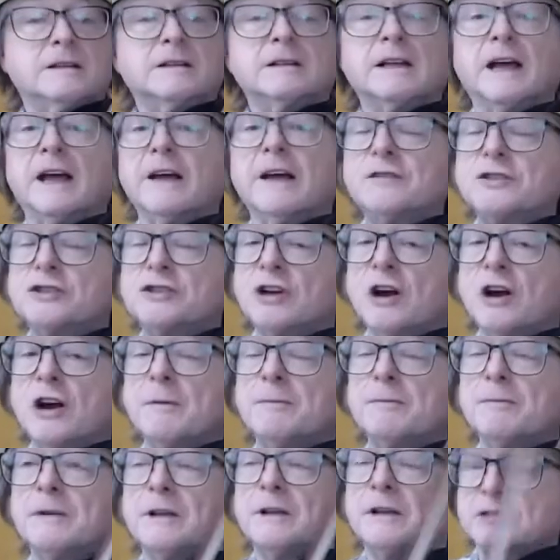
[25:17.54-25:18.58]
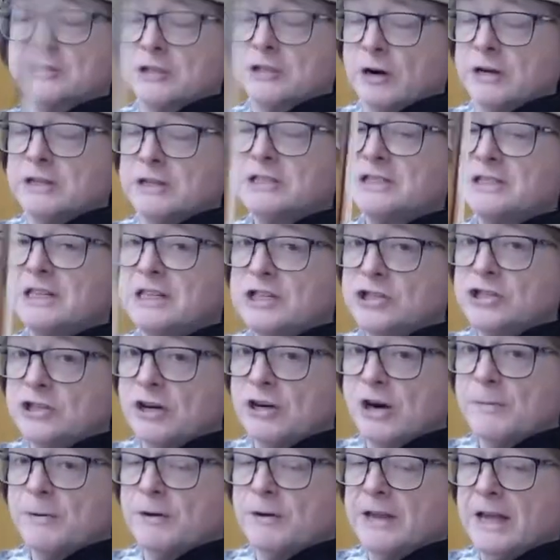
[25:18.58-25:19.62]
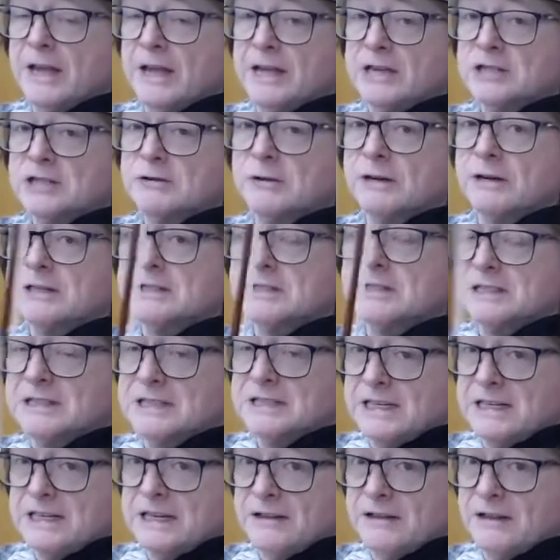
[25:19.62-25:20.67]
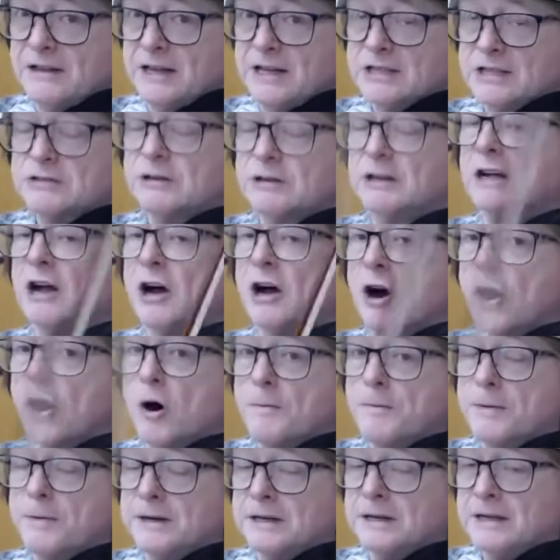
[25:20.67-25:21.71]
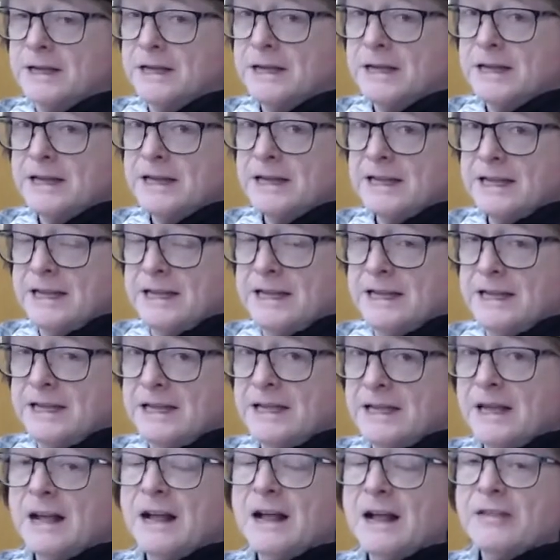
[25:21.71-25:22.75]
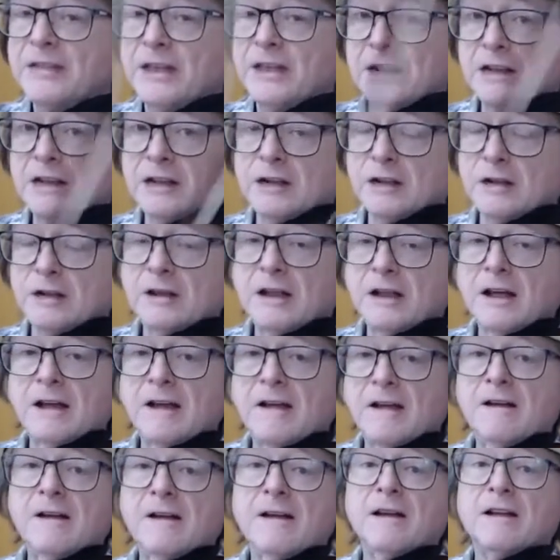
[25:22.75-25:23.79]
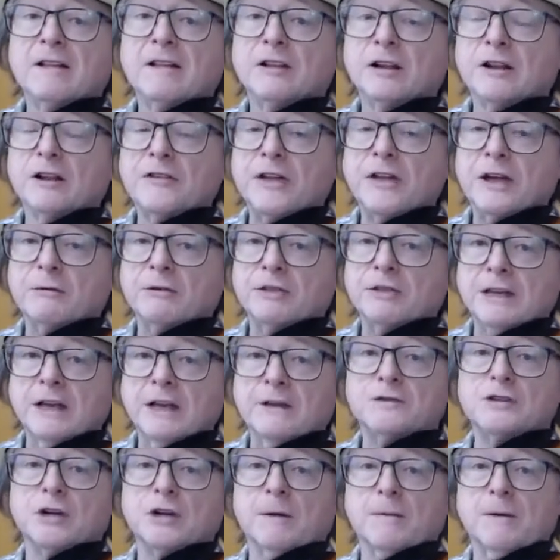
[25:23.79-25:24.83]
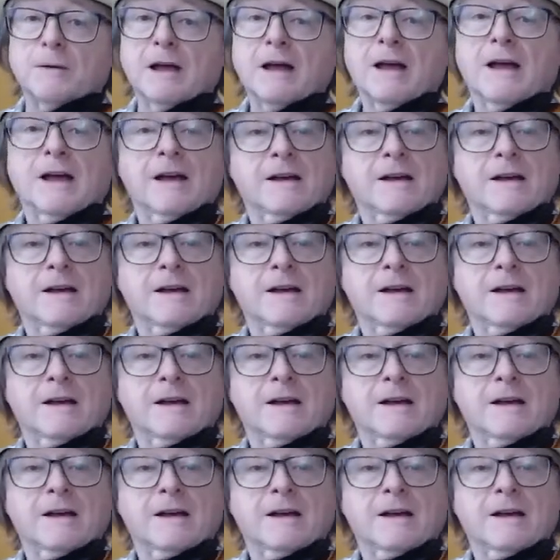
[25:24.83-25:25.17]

F sharp, sorry, C sharp on the A string to D on the A string, open E, then a little thing with the F sharp.